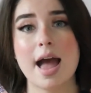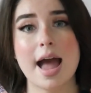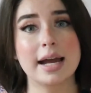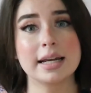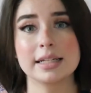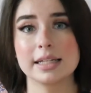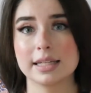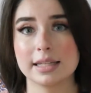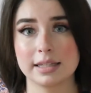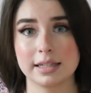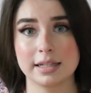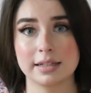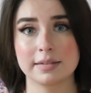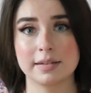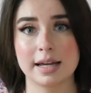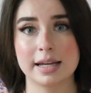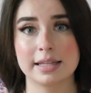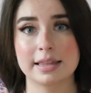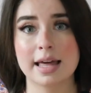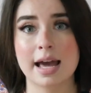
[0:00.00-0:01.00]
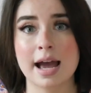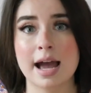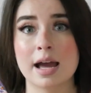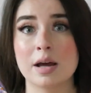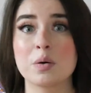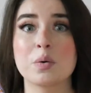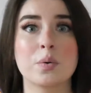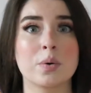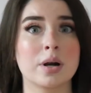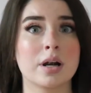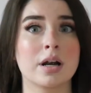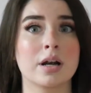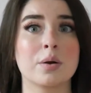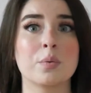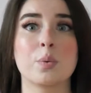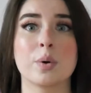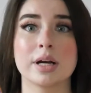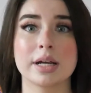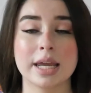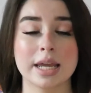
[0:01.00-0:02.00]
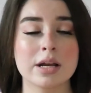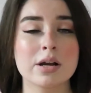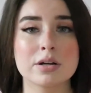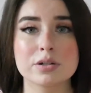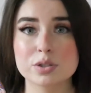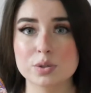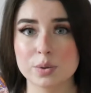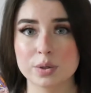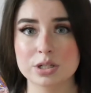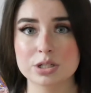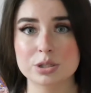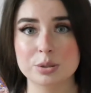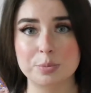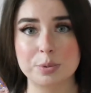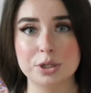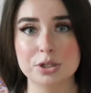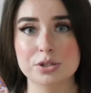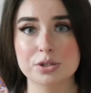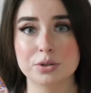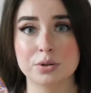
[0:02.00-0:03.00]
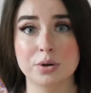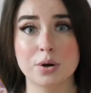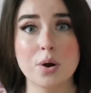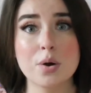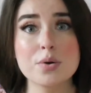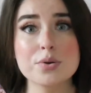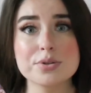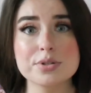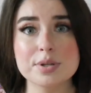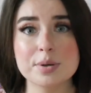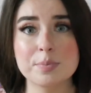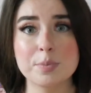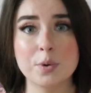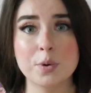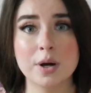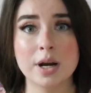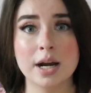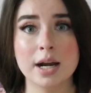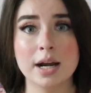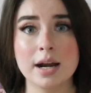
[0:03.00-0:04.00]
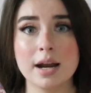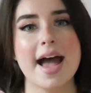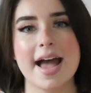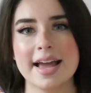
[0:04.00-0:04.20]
anything like that, or working up towards your personal goals some more.